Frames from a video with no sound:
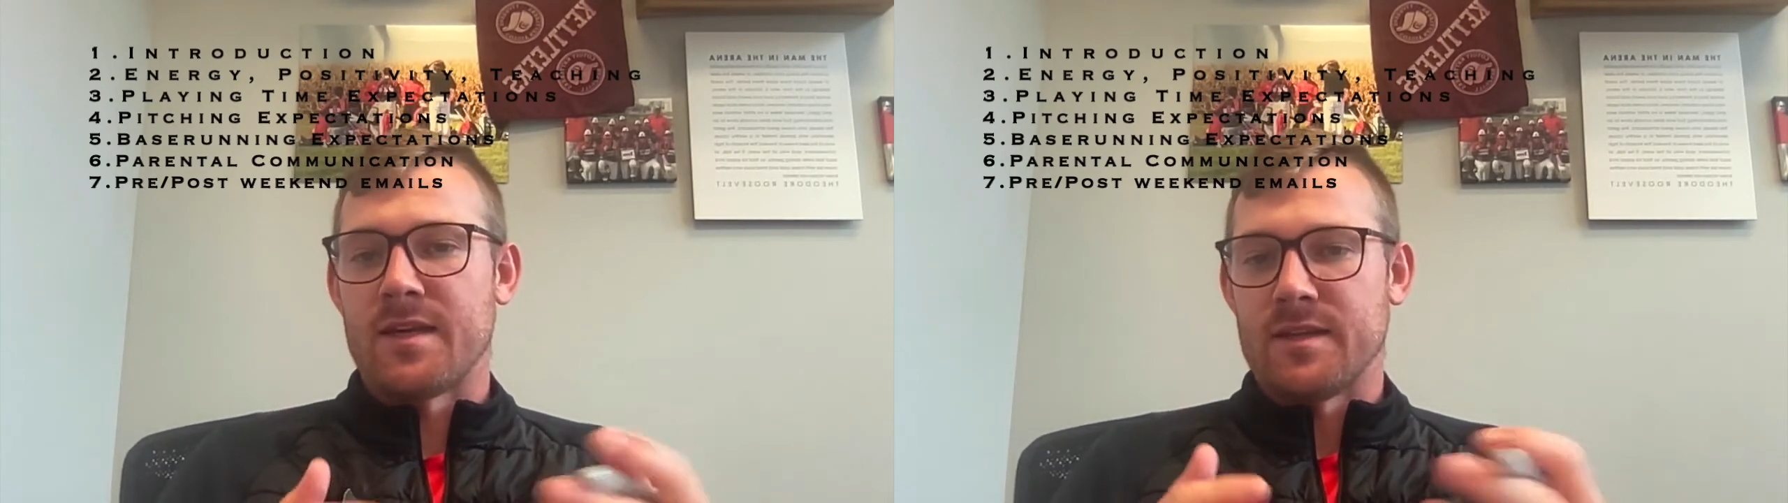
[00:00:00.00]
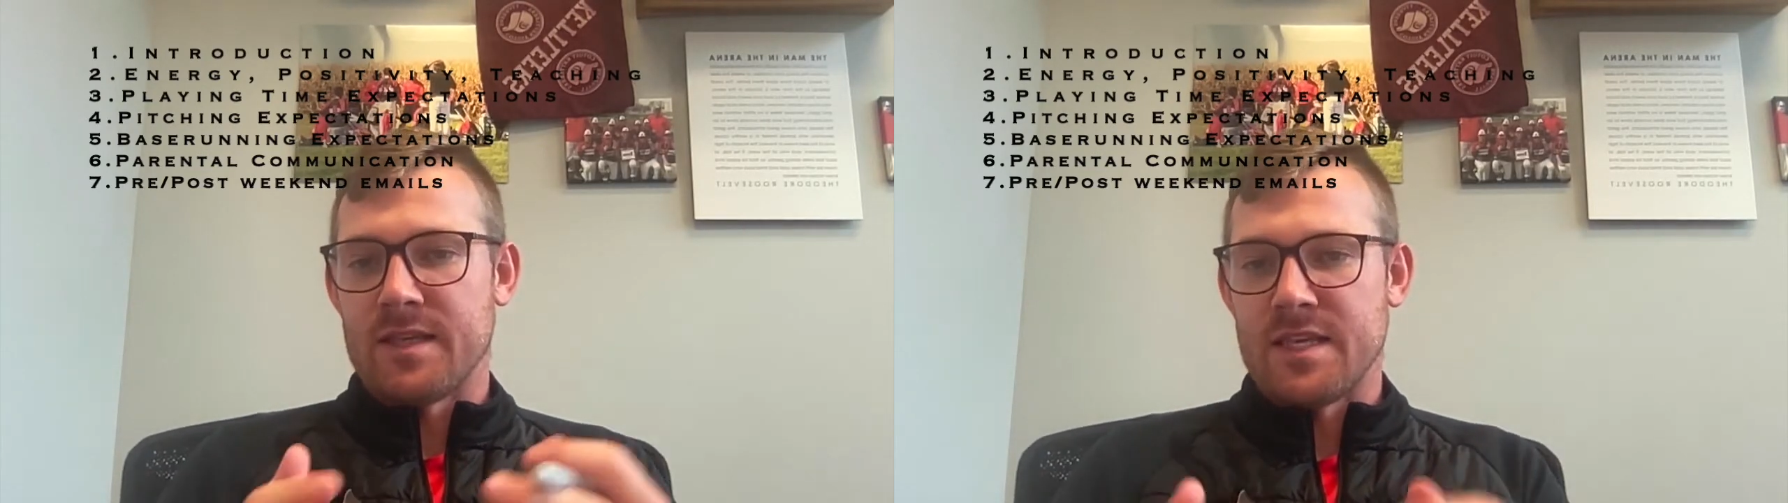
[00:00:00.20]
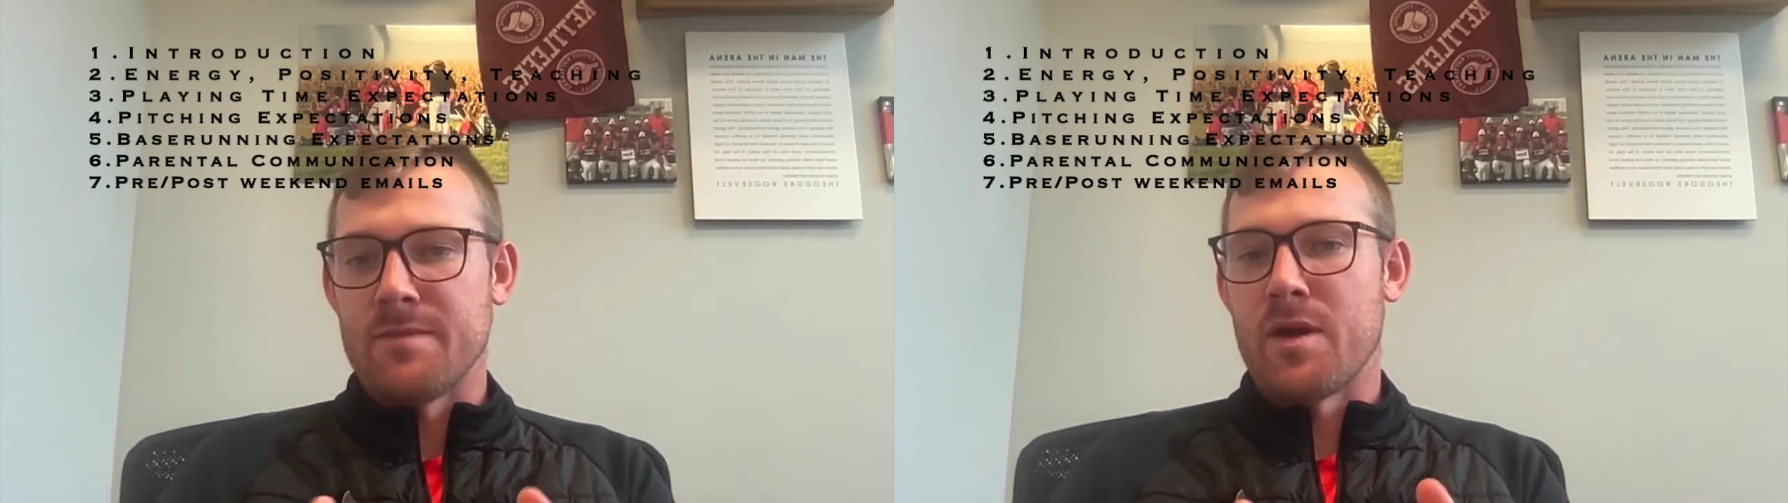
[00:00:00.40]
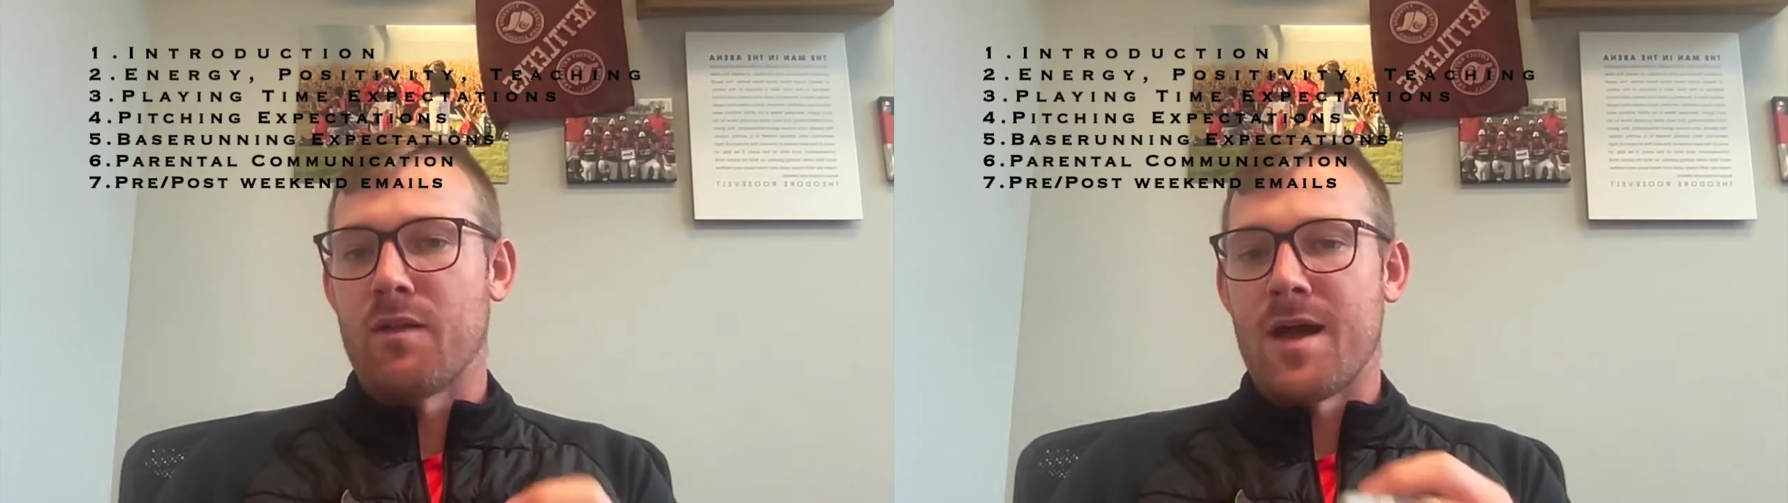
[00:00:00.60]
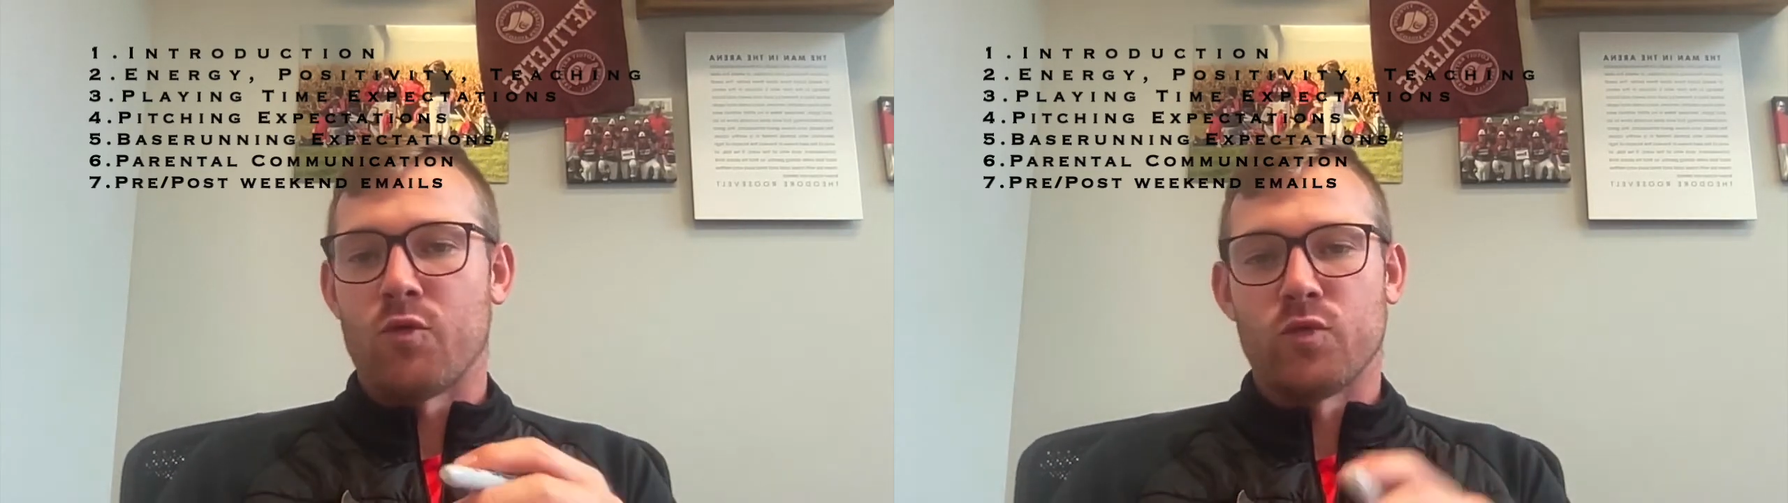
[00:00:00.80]
the email
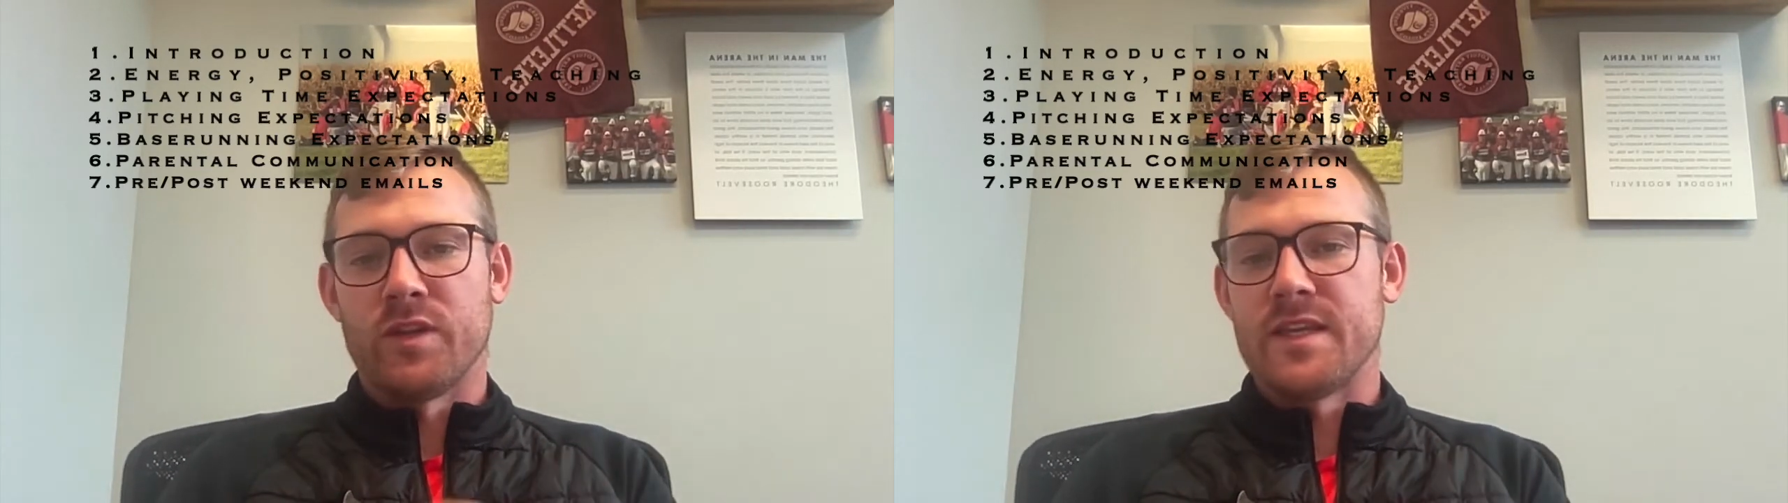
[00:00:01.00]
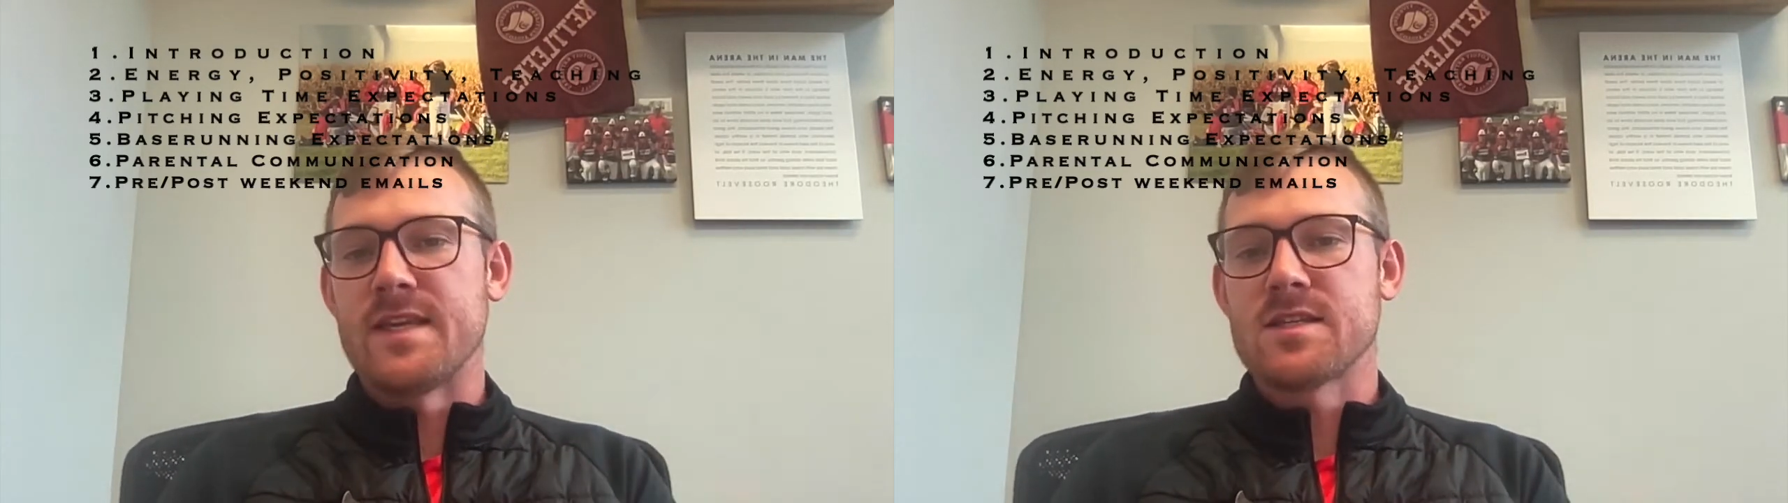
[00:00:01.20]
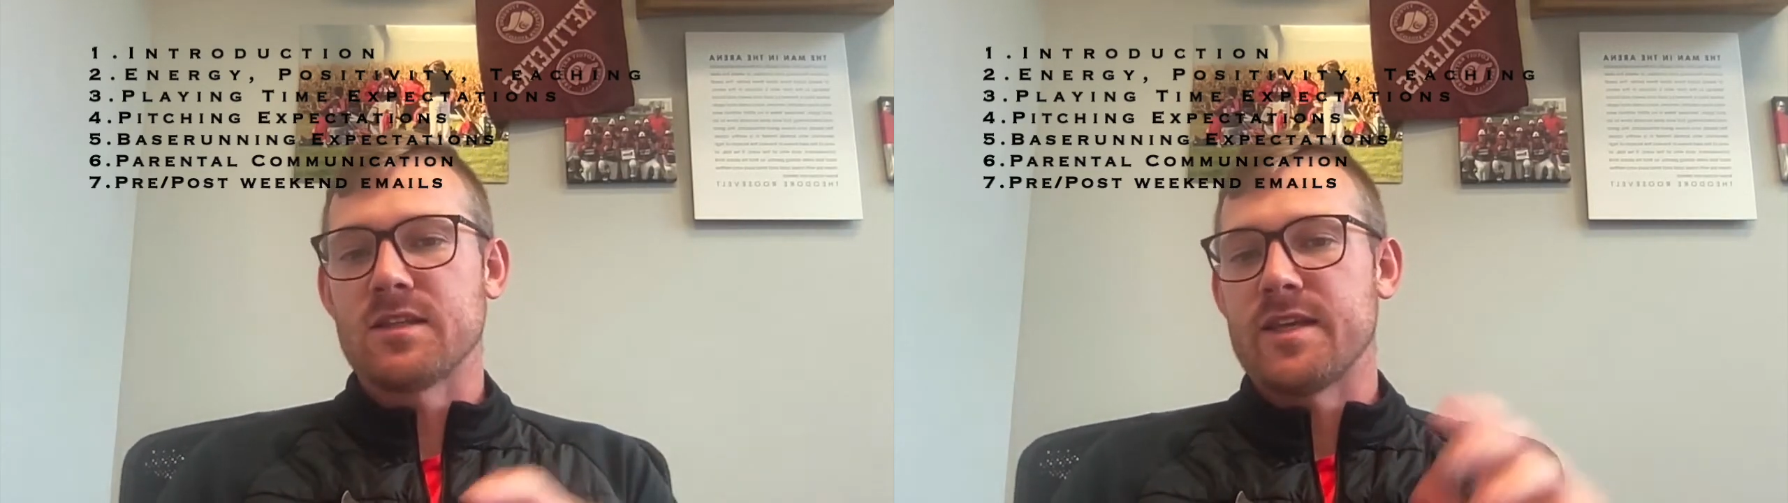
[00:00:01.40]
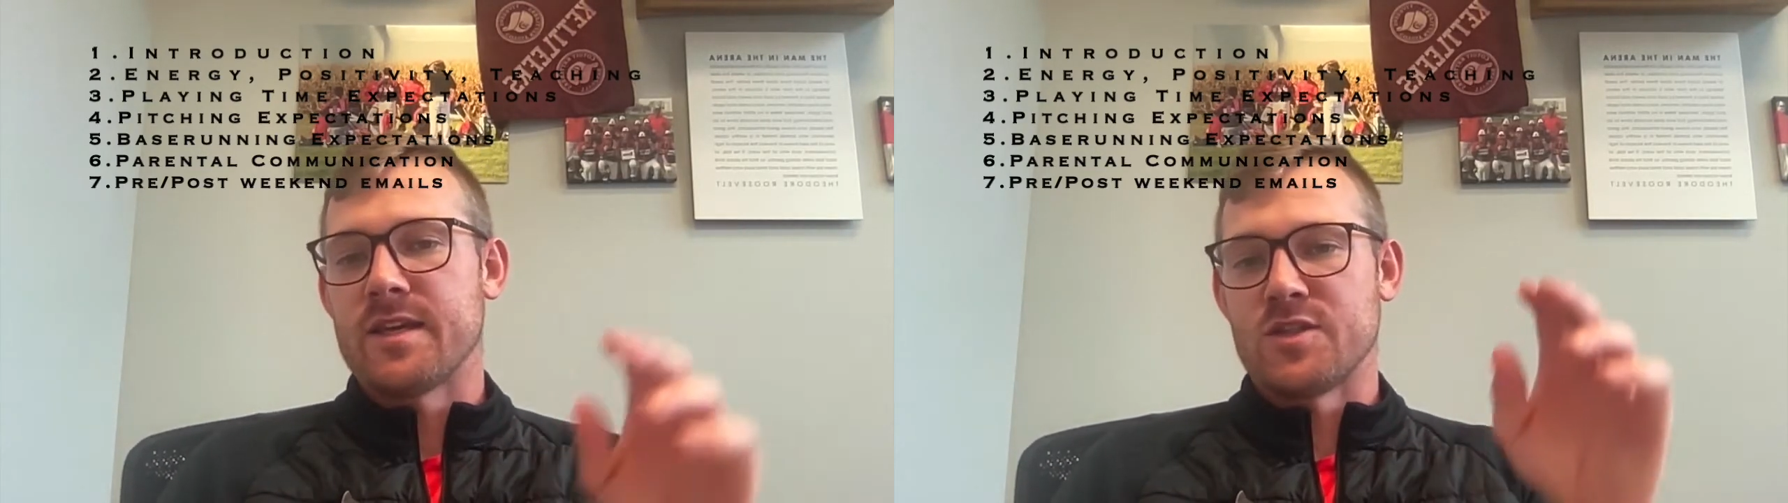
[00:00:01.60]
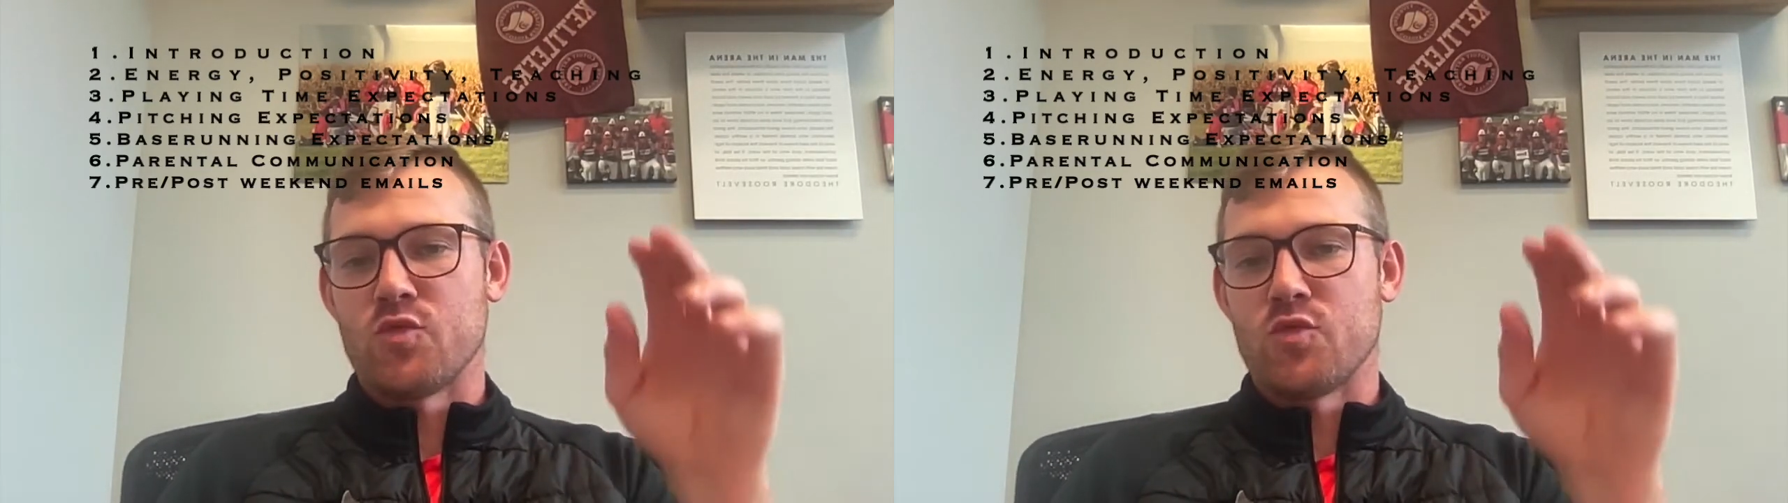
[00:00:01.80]
out really easily because